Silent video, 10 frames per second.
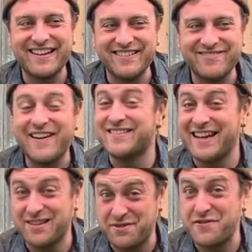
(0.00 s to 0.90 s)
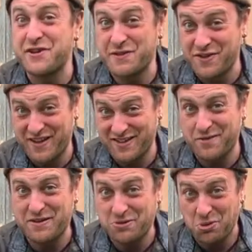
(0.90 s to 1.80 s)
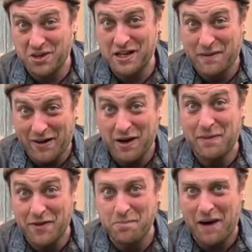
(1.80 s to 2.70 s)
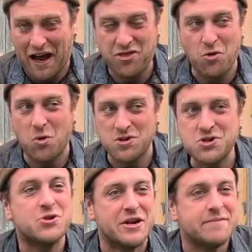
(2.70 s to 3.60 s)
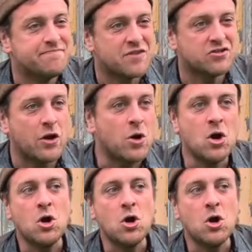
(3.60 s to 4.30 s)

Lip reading: resonates with a few of the things I've been talking about the Blackthorn Tree. So,